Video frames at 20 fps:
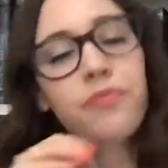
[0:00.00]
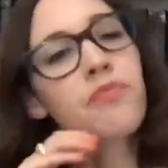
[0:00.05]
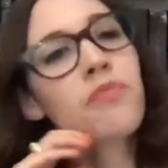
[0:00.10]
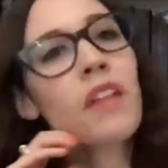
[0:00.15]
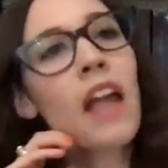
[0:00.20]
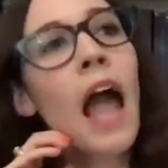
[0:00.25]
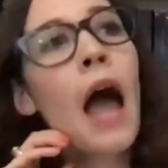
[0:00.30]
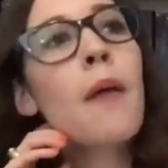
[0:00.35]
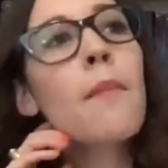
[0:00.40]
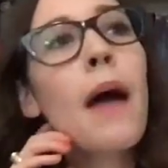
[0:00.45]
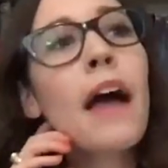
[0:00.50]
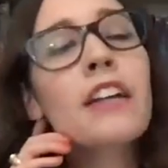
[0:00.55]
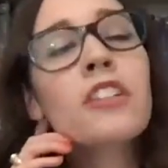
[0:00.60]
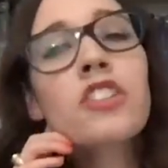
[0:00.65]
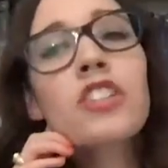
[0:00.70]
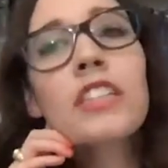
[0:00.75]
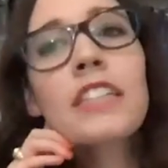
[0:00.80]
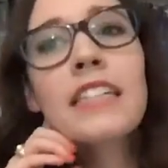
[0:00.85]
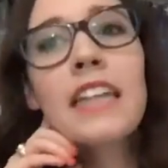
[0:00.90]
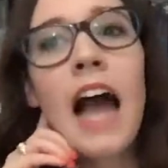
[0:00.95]

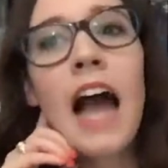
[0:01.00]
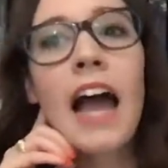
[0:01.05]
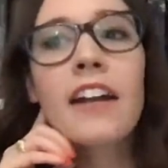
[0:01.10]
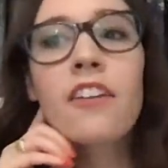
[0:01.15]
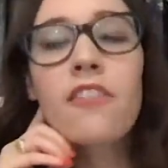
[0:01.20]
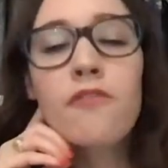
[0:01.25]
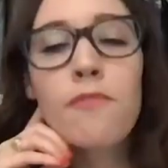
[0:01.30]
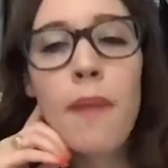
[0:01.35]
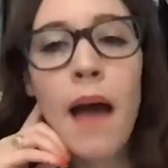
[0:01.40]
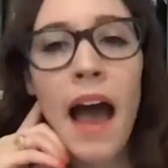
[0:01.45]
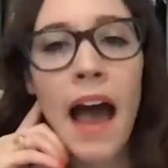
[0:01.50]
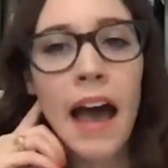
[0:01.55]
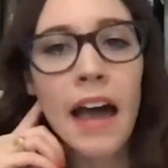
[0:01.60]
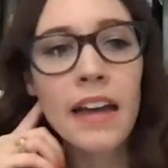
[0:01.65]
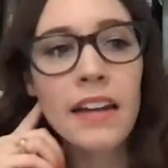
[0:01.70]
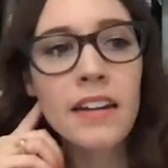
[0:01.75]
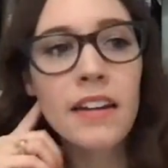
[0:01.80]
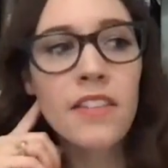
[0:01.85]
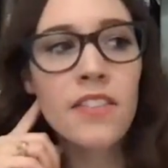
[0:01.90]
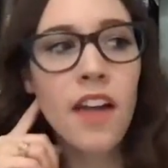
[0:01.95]
actually kind of
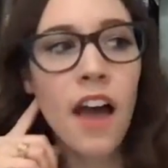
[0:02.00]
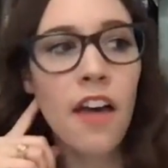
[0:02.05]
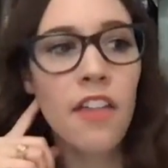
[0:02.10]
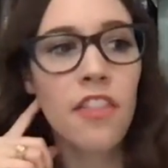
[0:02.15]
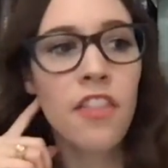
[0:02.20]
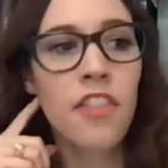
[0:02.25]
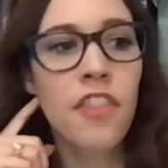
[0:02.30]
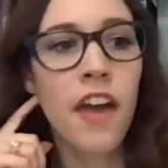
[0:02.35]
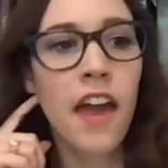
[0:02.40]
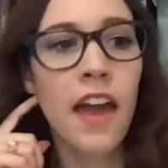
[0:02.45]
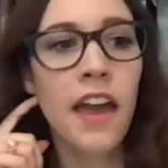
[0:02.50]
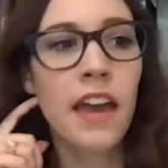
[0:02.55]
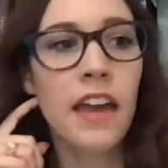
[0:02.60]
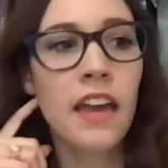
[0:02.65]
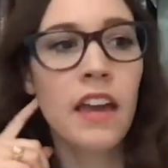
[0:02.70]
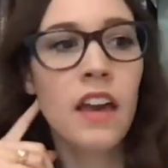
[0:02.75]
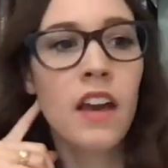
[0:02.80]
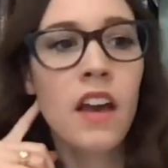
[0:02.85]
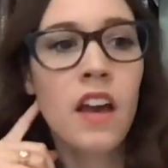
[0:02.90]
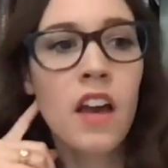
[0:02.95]
mad that
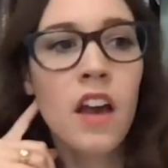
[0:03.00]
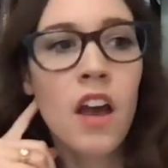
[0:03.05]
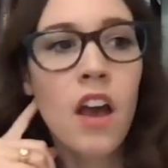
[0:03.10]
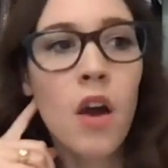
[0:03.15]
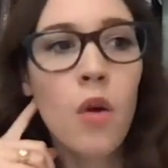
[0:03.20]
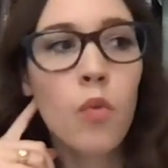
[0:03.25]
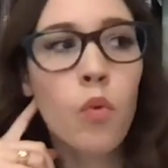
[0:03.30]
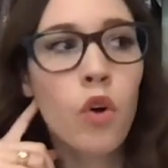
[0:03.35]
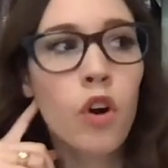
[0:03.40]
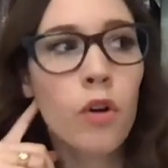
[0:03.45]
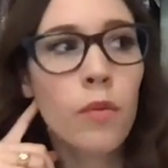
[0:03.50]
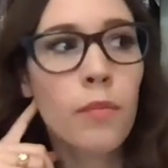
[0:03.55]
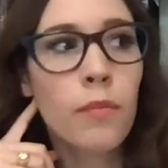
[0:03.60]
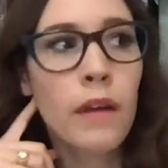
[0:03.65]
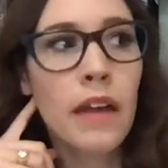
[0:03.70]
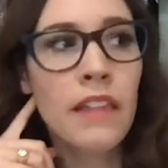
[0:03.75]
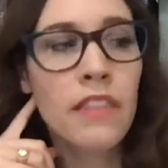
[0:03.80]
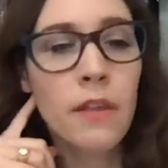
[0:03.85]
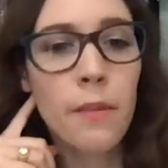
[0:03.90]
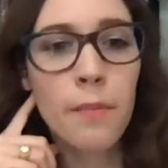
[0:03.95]
they were
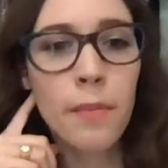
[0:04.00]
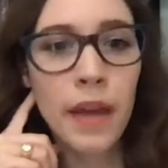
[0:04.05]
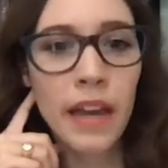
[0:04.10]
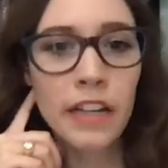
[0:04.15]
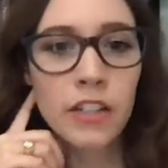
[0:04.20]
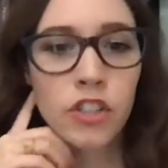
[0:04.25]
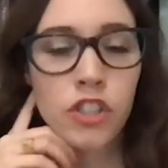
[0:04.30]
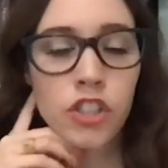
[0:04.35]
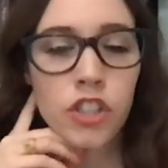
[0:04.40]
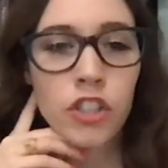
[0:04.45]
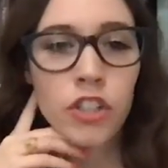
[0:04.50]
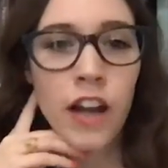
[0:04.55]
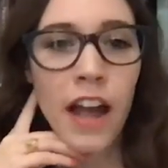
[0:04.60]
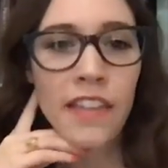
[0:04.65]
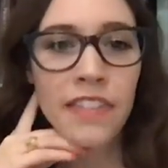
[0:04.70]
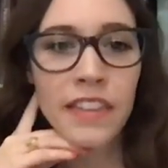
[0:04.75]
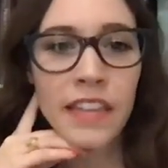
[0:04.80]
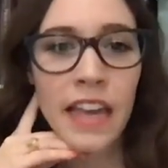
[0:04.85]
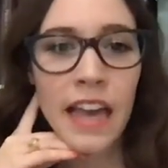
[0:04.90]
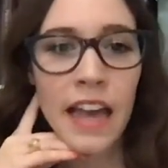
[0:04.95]
in the picture
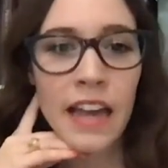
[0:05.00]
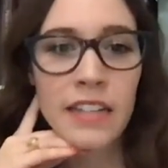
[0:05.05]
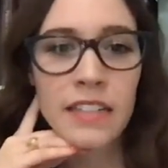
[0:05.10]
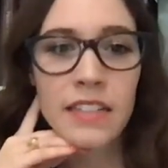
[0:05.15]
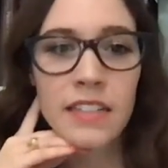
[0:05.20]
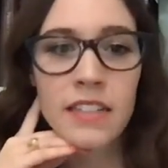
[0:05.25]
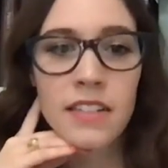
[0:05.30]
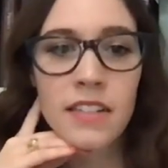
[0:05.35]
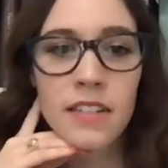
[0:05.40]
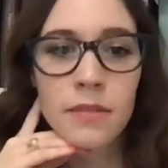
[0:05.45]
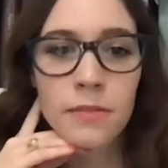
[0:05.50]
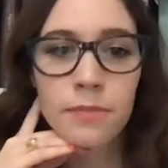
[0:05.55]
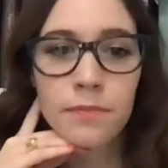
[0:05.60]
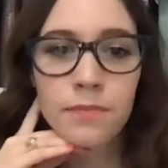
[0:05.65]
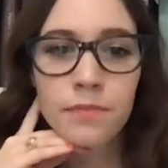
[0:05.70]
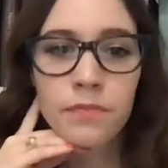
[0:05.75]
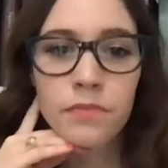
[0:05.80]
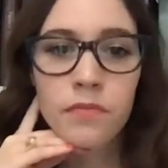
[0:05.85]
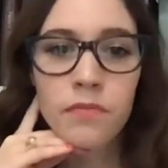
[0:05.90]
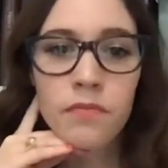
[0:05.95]
at the end.
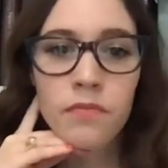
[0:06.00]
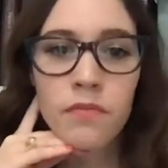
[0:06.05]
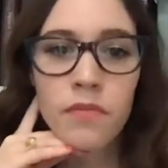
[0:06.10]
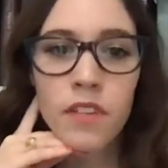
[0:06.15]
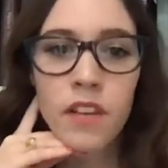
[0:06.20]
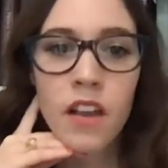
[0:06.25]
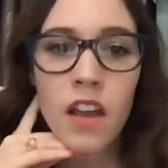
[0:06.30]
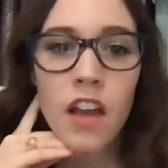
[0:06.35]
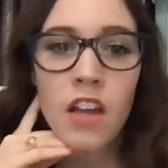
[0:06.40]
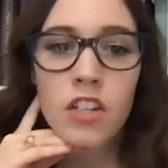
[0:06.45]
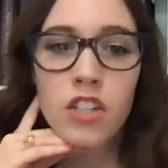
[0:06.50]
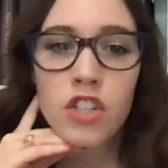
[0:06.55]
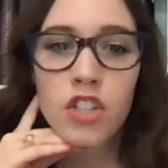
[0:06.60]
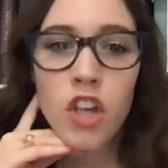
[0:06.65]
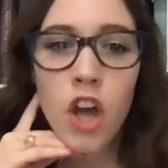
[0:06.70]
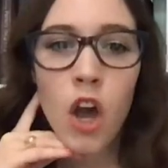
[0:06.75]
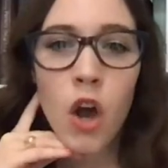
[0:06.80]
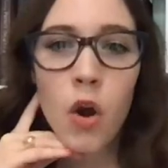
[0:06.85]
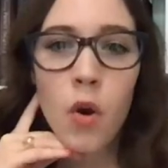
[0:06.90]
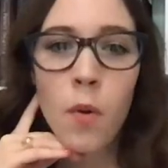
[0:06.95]

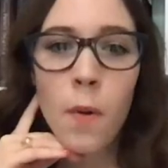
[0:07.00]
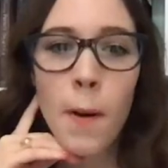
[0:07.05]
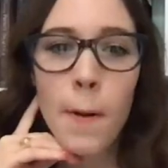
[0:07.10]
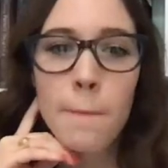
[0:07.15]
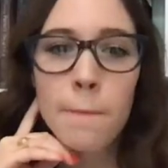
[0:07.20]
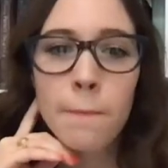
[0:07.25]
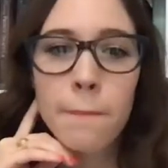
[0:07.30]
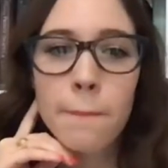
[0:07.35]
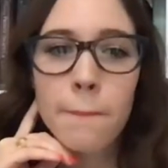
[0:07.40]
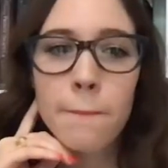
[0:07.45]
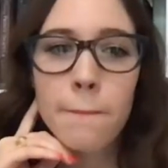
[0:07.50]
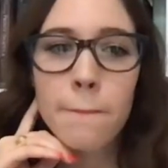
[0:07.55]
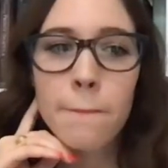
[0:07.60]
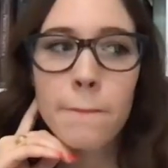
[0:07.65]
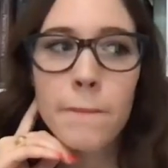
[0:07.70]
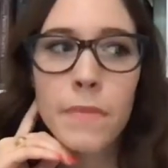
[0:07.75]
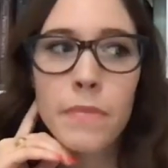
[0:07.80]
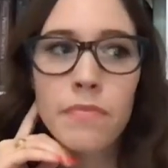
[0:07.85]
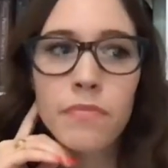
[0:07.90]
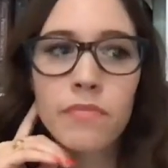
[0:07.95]
So
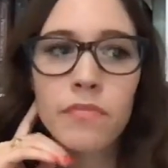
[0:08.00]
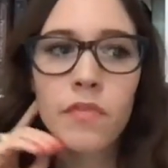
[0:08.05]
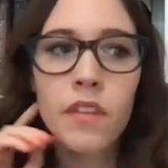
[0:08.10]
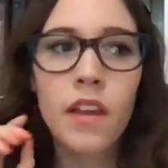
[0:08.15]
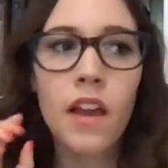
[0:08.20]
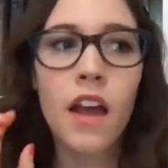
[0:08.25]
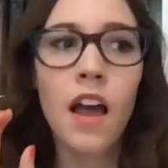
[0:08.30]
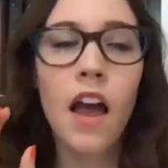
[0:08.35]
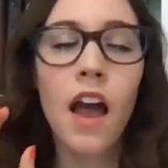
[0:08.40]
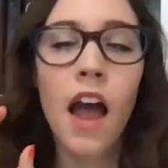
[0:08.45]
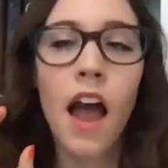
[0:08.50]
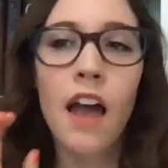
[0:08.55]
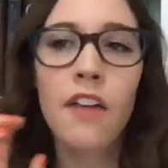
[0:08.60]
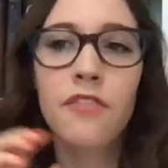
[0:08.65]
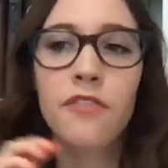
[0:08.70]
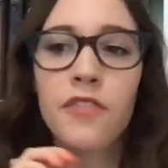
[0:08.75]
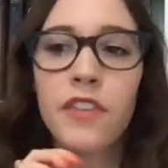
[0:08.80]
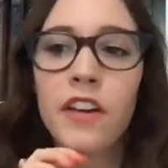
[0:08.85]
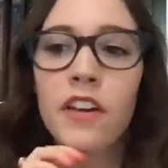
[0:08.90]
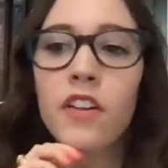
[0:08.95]
I
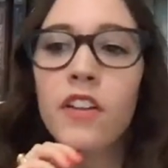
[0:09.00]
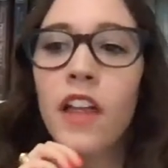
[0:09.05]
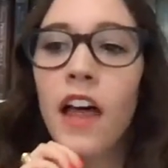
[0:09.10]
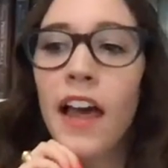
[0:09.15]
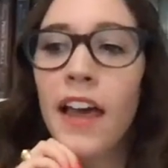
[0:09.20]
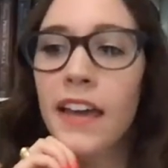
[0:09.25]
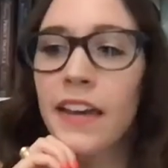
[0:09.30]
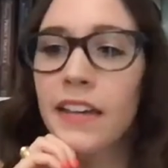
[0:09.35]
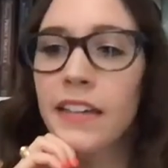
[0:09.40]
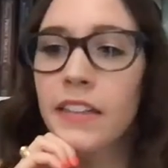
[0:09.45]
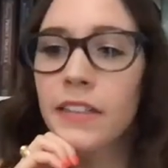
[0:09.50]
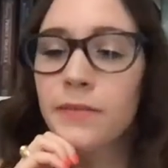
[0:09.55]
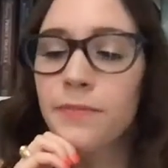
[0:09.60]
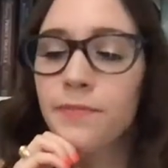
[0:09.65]
feel like